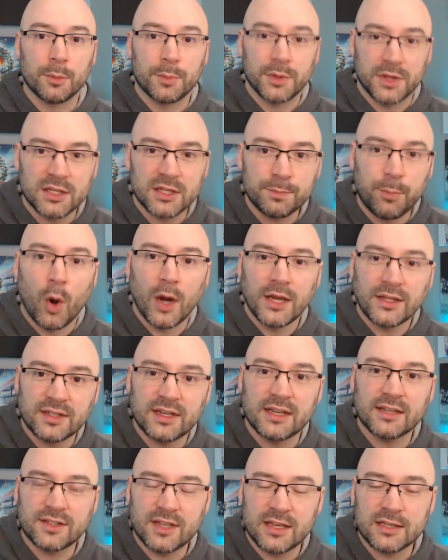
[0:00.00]
But this points
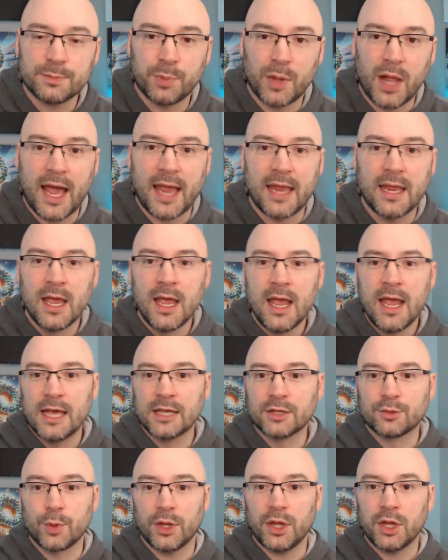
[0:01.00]
and assist play
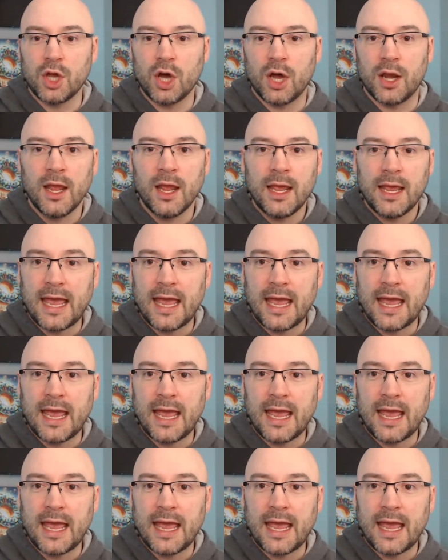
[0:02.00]
is really good.